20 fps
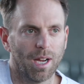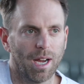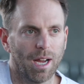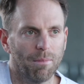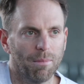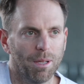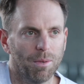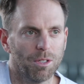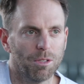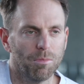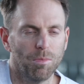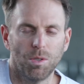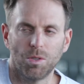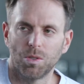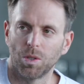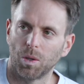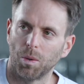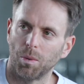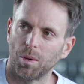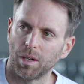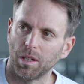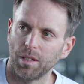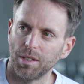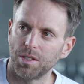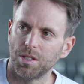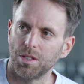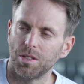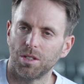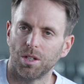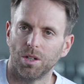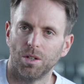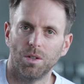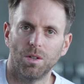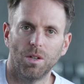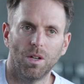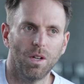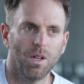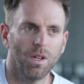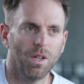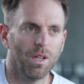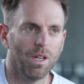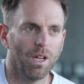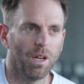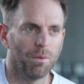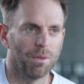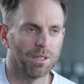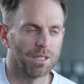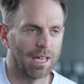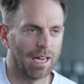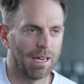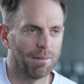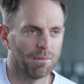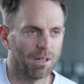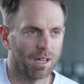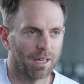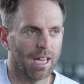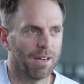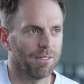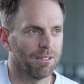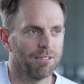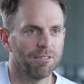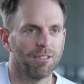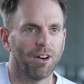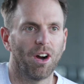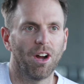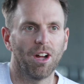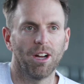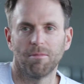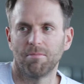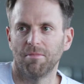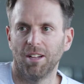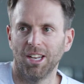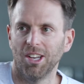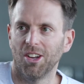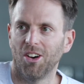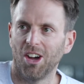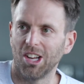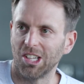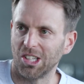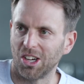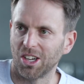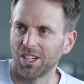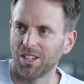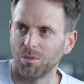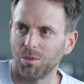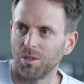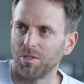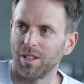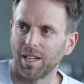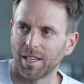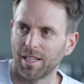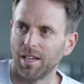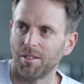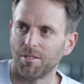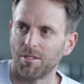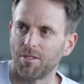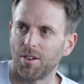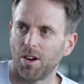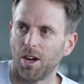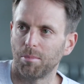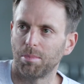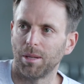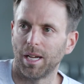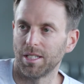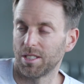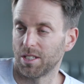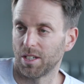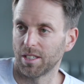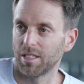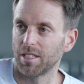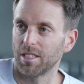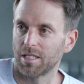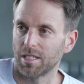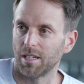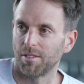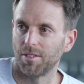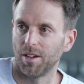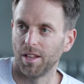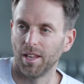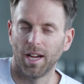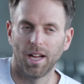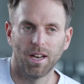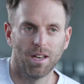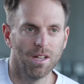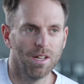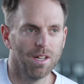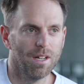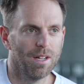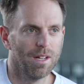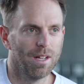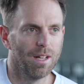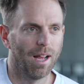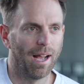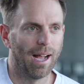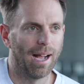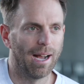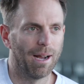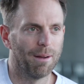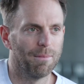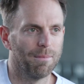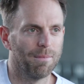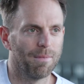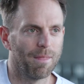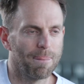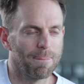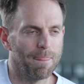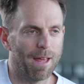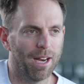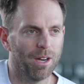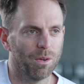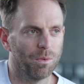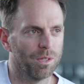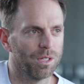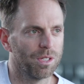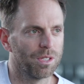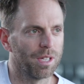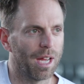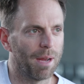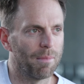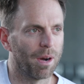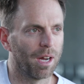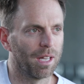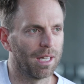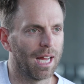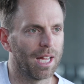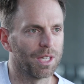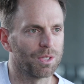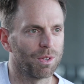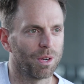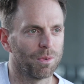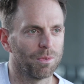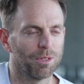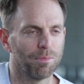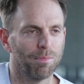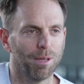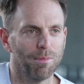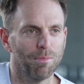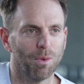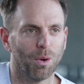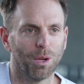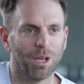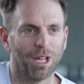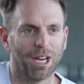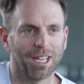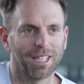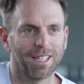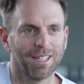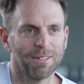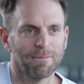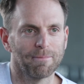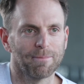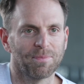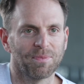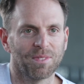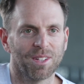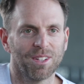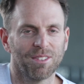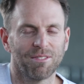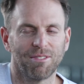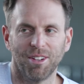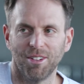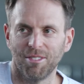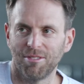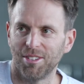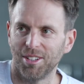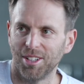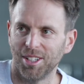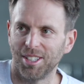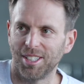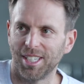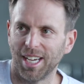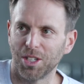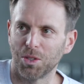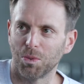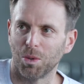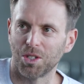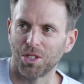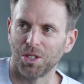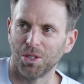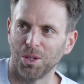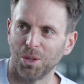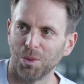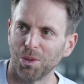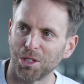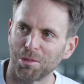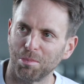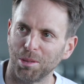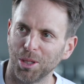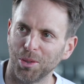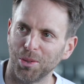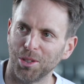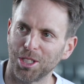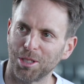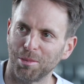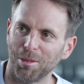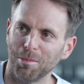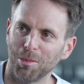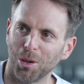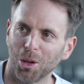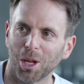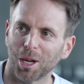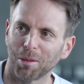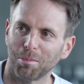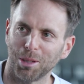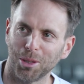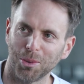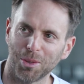Um, it was music we wanted to listen to. Yeah, it was um, like have a fire at night, like yeah. lucky to have a fireplace, like just stuff yeah. like that. Um, and it was and my last one was be more like. For, for the dads watching who watch Blue is to be more like yeah.